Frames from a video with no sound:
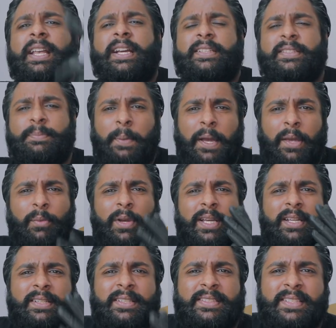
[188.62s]
next point we're
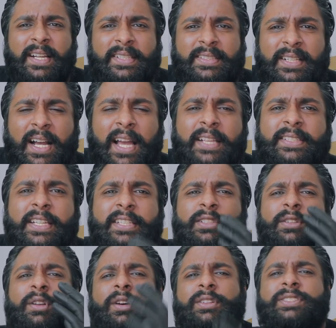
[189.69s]
gonna discuss, guys,
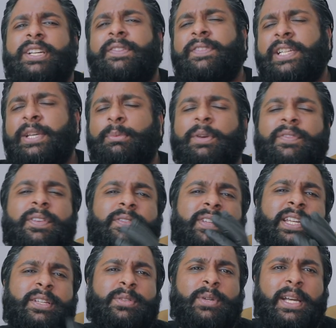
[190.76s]
is longevity. We've
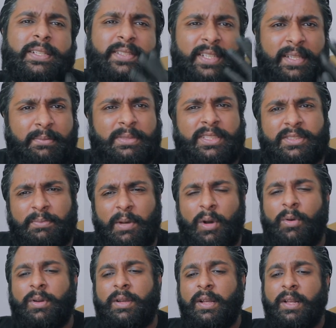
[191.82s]
given it to our team to
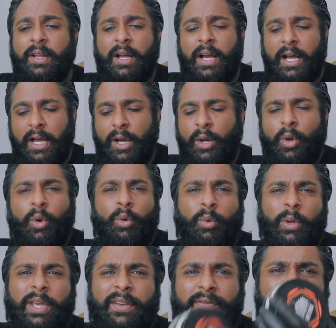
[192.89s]
smoke.
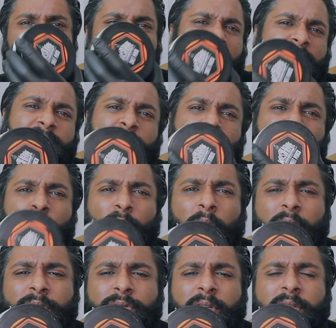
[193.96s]
It's a
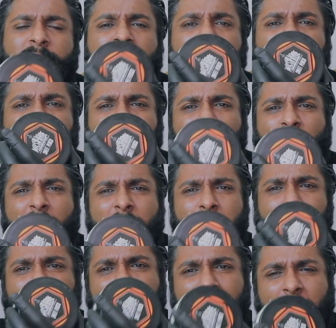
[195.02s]
200
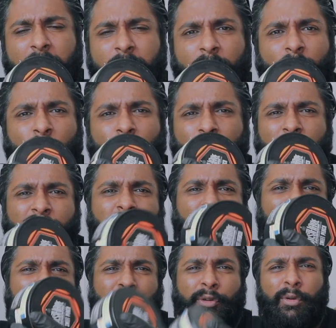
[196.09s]
gram pack. We've
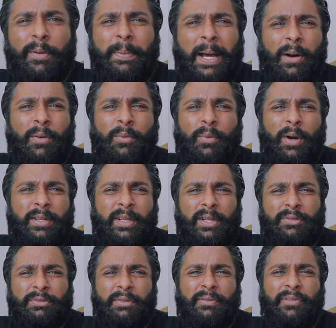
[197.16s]
got through about
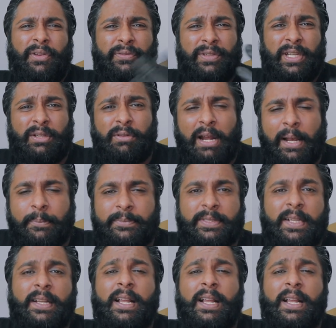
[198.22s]
150 grams